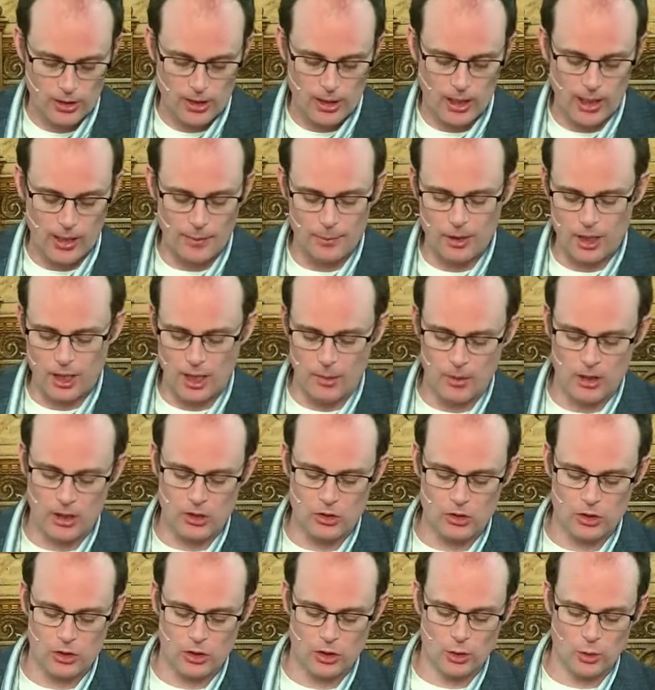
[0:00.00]
I am coming
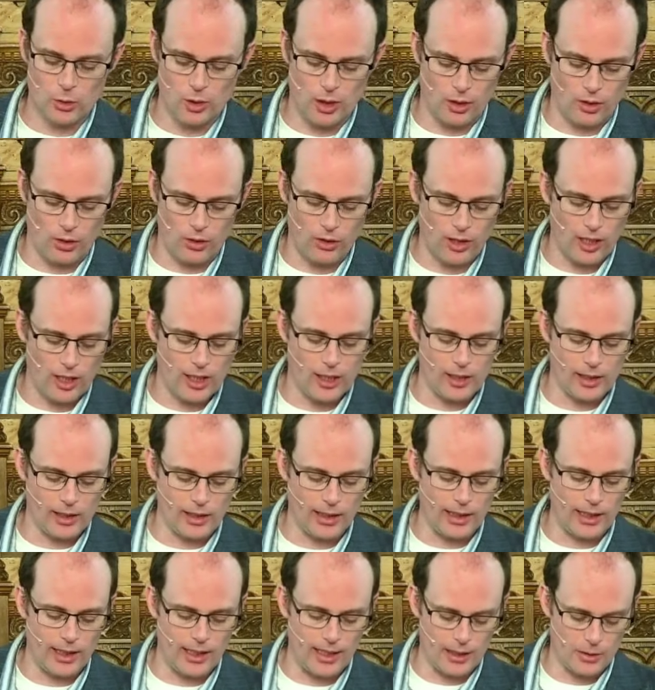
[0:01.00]
to you in a thick
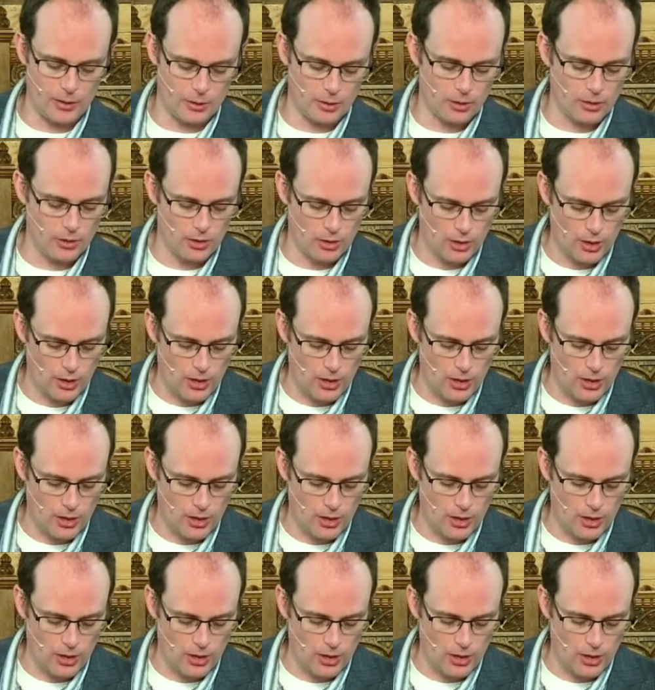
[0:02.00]
cloud,